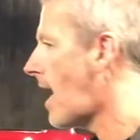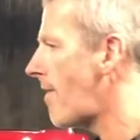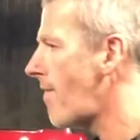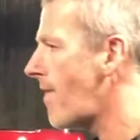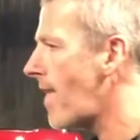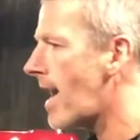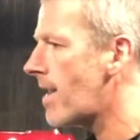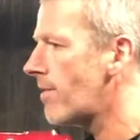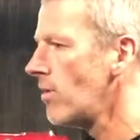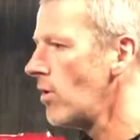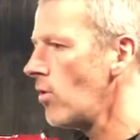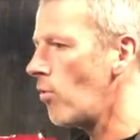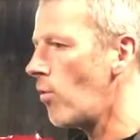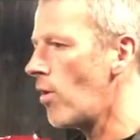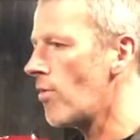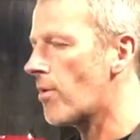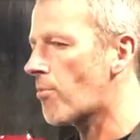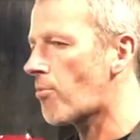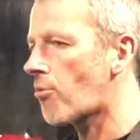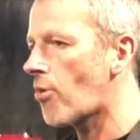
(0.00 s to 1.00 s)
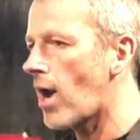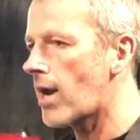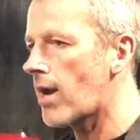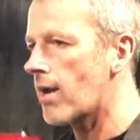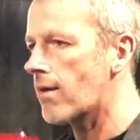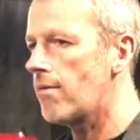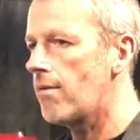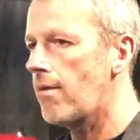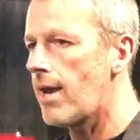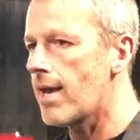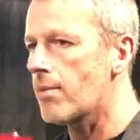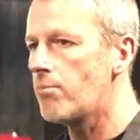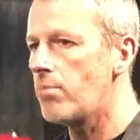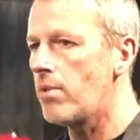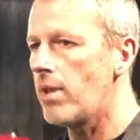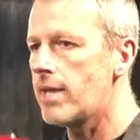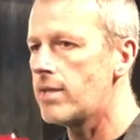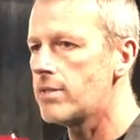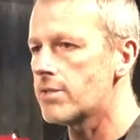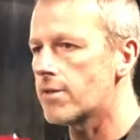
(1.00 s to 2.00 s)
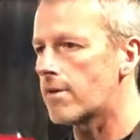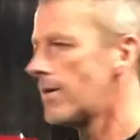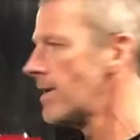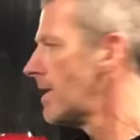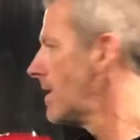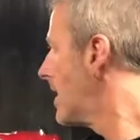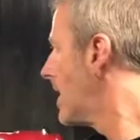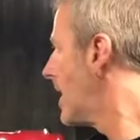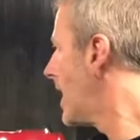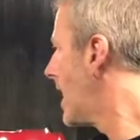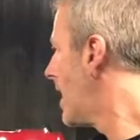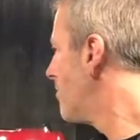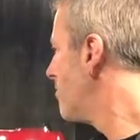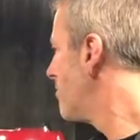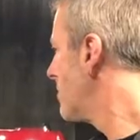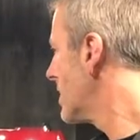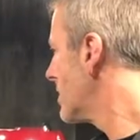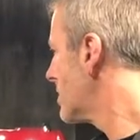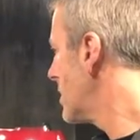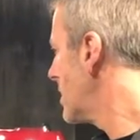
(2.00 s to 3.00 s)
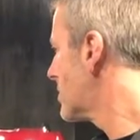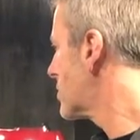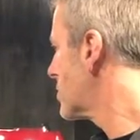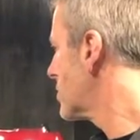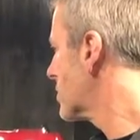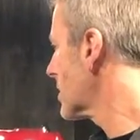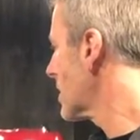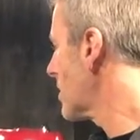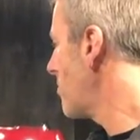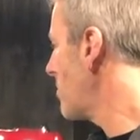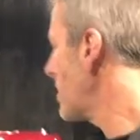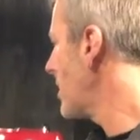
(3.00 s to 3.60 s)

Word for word: on that with a product like Blazer um, it, it's just going to